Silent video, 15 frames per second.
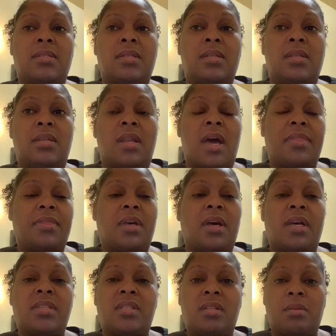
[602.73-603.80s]
not the
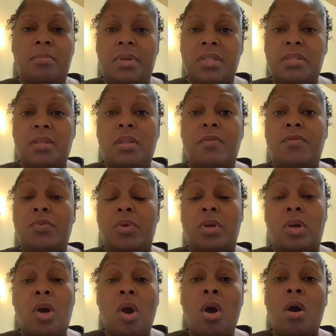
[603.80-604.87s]
hustle and bustle of doing
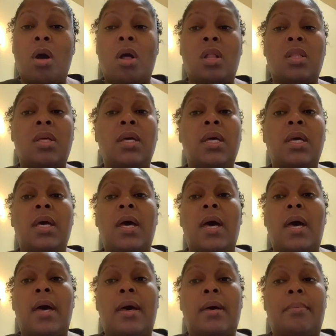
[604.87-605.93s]
call
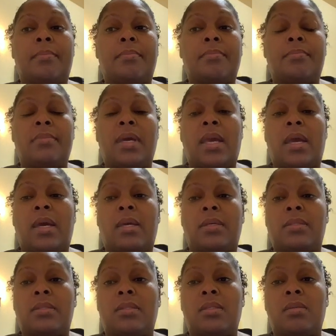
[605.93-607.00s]
um,
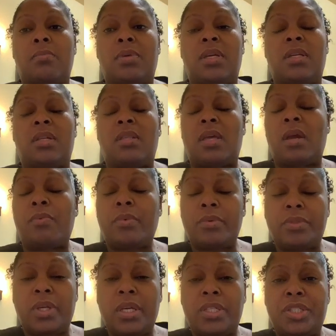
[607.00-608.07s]
and being in that
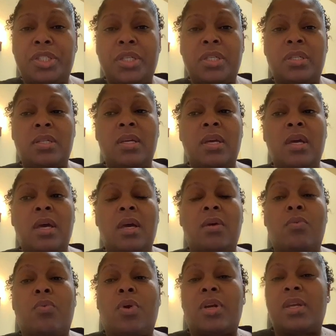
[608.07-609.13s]
rotation,
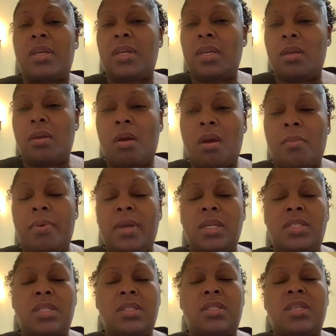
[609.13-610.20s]
working ER
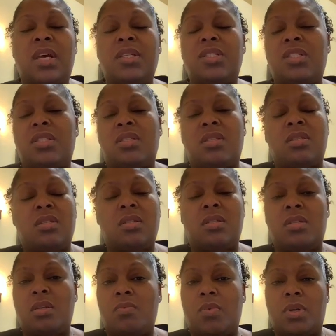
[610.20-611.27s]
patients. I just
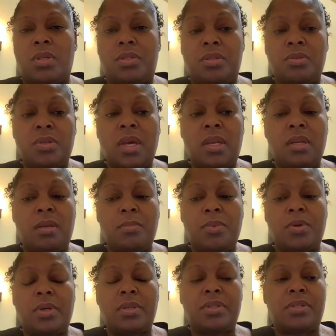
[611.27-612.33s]
didn't want to do that
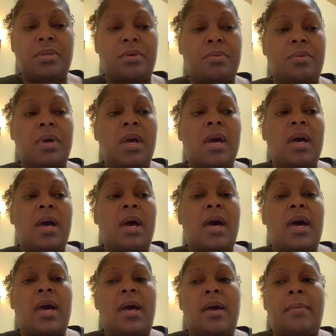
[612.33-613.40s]
anymore. So
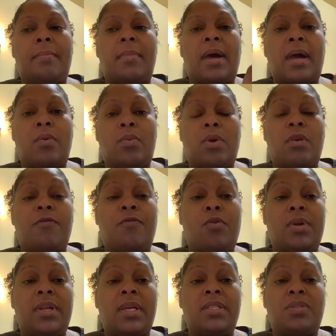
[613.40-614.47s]
um, I work four
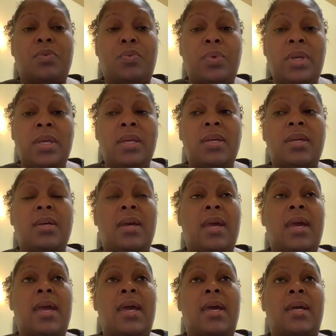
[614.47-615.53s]
days a week
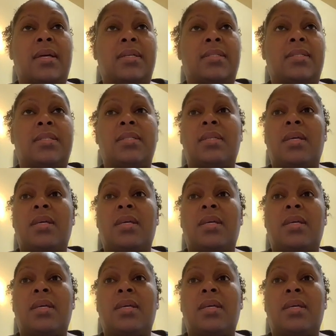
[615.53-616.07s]
and